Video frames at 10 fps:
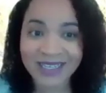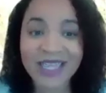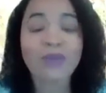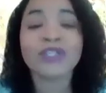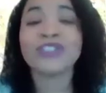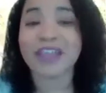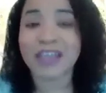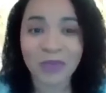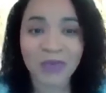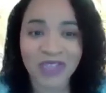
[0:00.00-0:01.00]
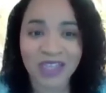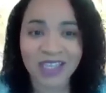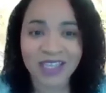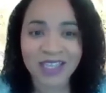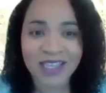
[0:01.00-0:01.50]
They want your
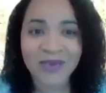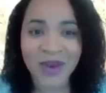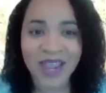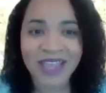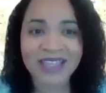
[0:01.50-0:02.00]
empathy, right?